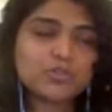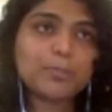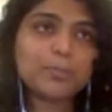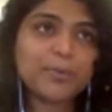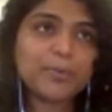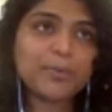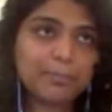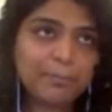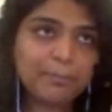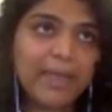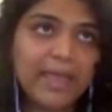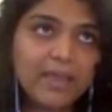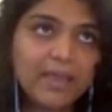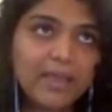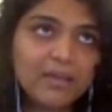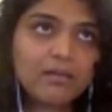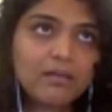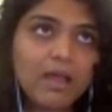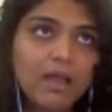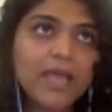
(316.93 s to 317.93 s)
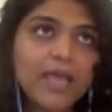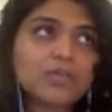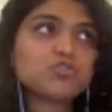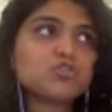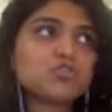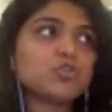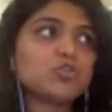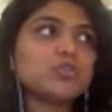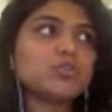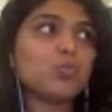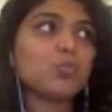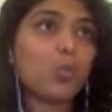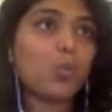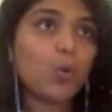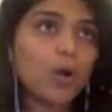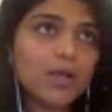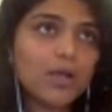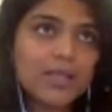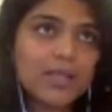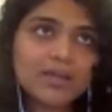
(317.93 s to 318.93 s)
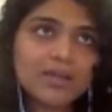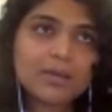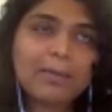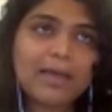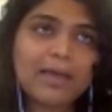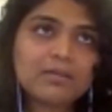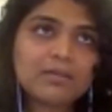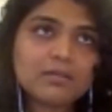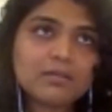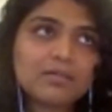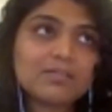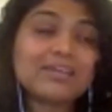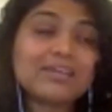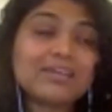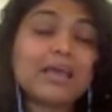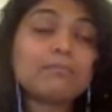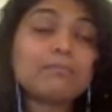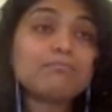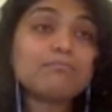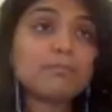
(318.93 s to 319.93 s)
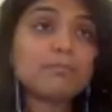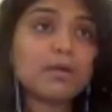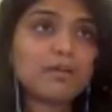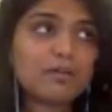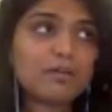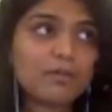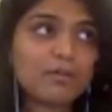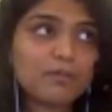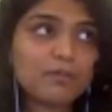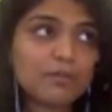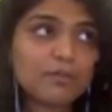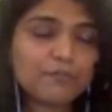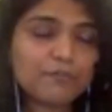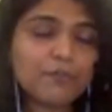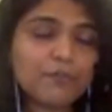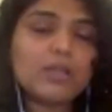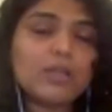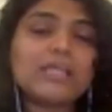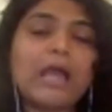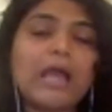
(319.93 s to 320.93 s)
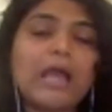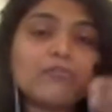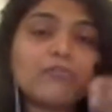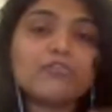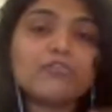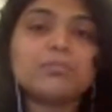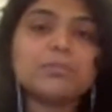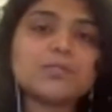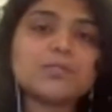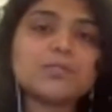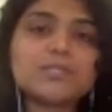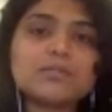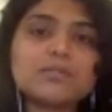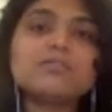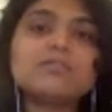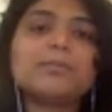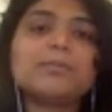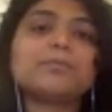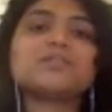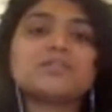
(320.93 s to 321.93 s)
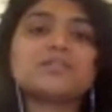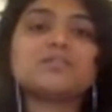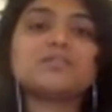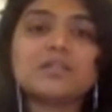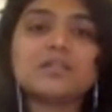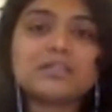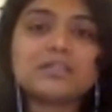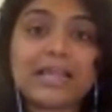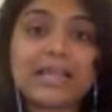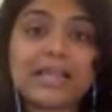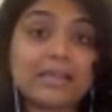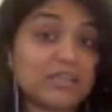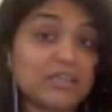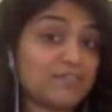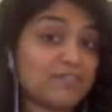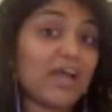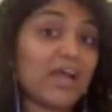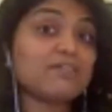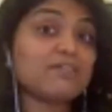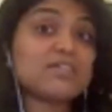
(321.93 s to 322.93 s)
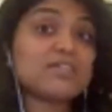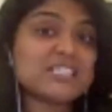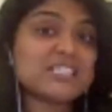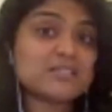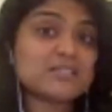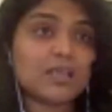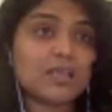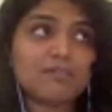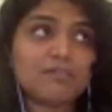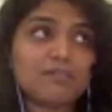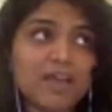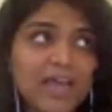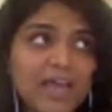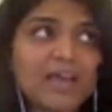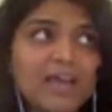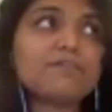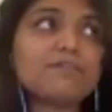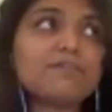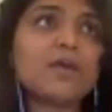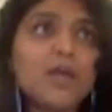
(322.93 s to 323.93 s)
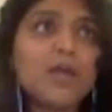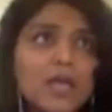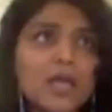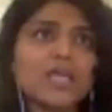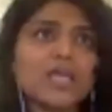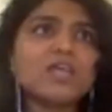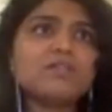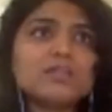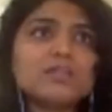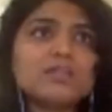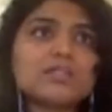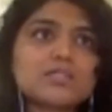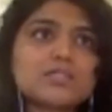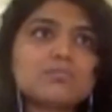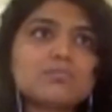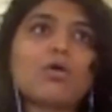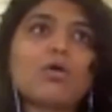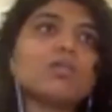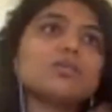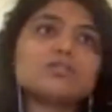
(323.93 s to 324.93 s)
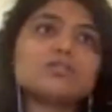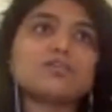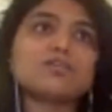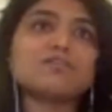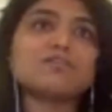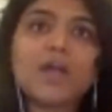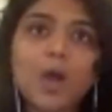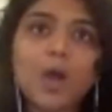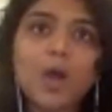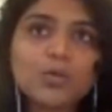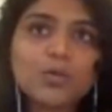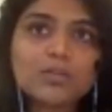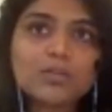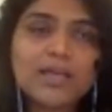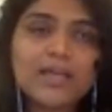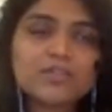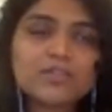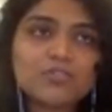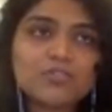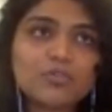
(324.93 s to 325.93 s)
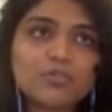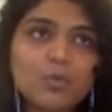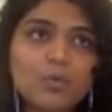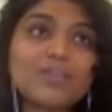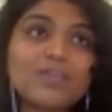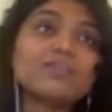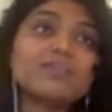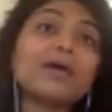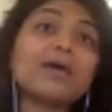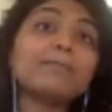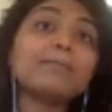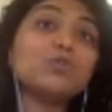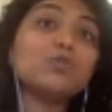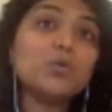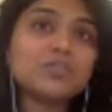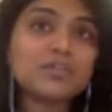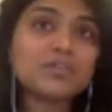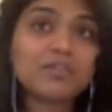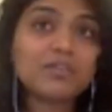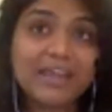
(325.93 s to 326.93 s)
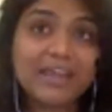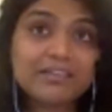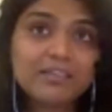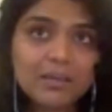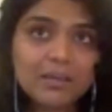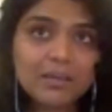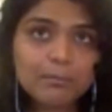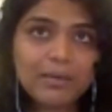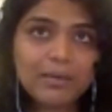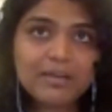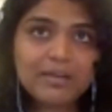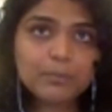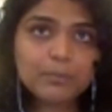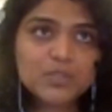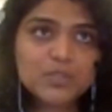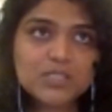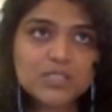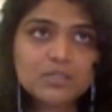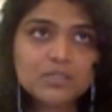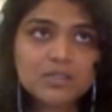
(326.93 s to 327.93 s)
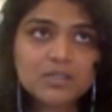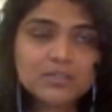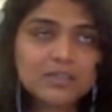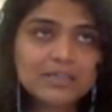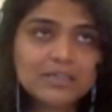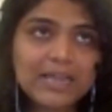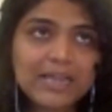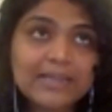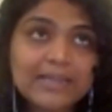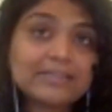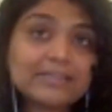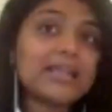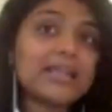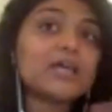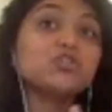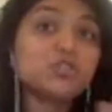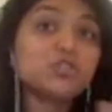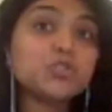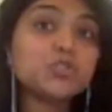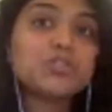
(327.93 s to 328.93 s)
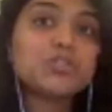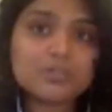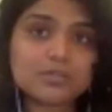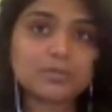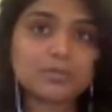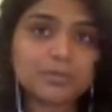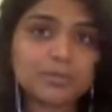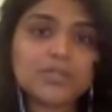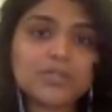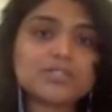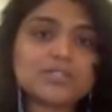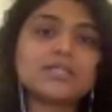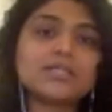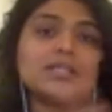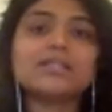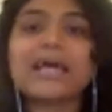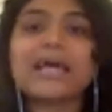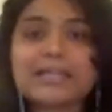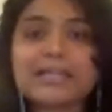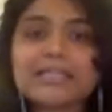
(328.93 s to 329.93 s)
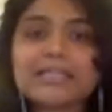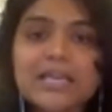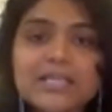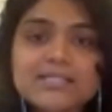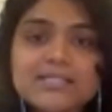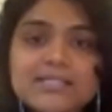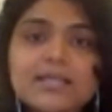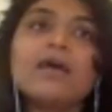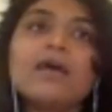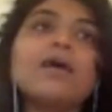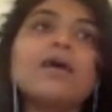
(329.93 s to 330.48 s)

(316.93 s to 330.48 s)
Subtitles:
prepare, I should work in a manner that I'm fully 100% representing the client. If I have even the smallest of doubt that, whether I'm doing the right thing by representing the client, then I shouldn't, because then in that case,